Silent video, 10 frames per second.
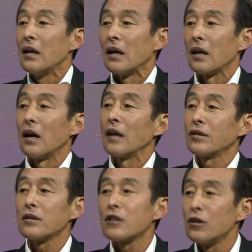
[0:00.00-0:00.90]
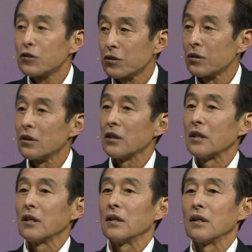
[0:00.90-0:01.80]
Yeah, I think
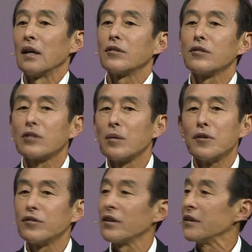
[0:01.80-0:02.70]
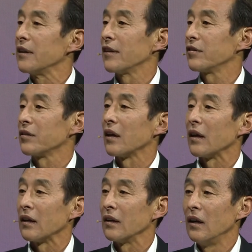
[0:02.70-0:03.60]
culturally, I think someone said
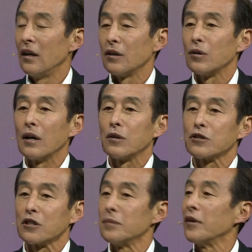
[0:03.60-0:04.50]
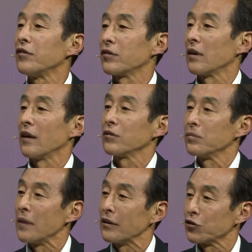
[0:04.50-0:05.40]
yesterday, you know, how Germans like to
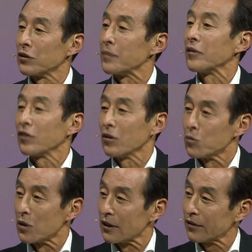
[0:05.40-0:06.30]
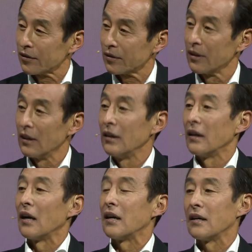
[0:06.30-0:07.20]
make sure everything works,
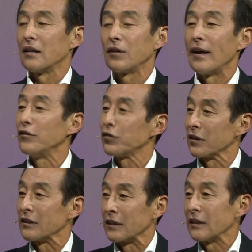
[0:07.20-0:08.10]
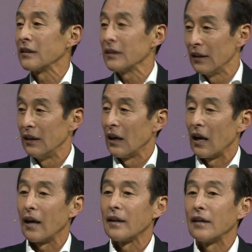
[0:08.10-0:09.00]
uh, nth degree. Mm
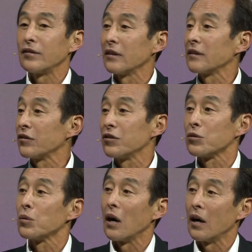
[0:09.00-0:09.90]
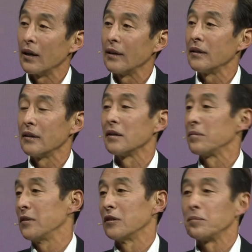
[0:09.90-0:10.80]
-hmm. And I think this is why, uh,
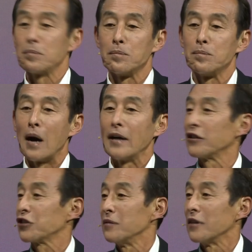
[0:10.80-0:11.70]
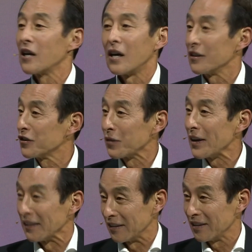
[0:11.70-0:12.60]
you know, buying a German car is
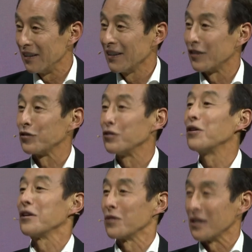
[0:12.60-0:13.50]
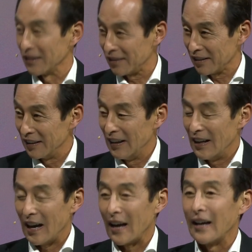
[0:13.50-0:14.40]
great because you know it works
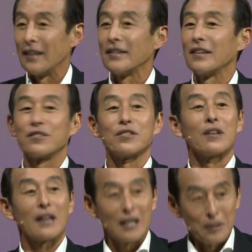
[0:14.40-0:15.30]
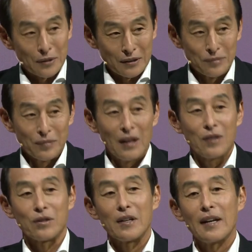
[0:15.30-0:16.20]
and it's reliable.
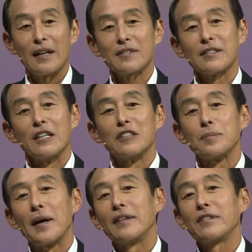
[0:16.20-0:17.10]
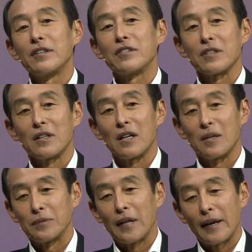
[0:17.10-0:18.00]
So it has the advantage
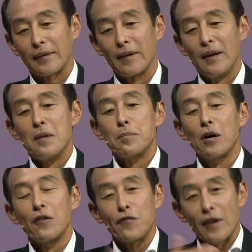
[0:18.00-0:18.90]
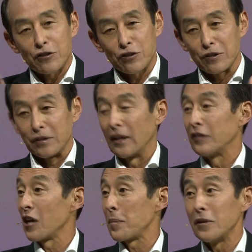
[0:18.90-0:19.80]
of that perfection,
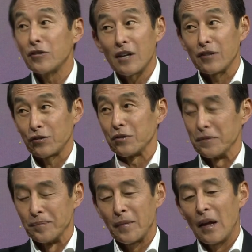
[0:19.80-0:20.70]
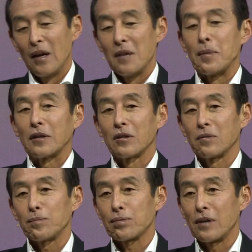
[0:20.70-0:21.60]
and Japanese cars too. But the
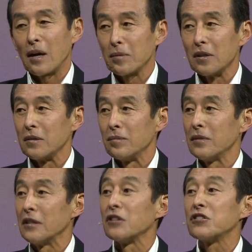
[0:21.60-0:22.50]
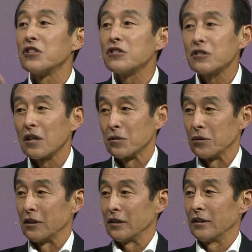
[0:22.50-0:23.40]
problem in a digital
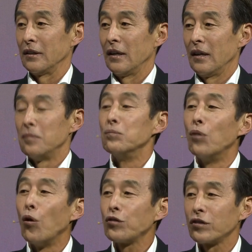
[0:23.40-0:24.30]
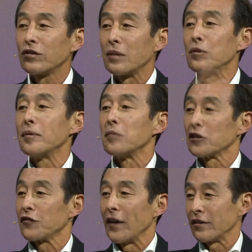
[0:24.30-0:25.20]
world, most things are moving
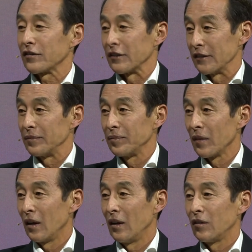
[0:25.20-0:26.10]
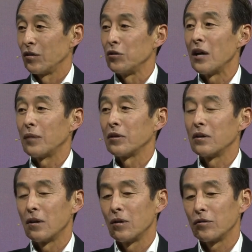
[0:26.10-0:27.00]
much faster. So you have to
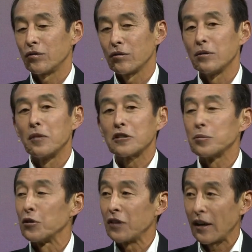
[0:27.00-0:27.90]
go through much more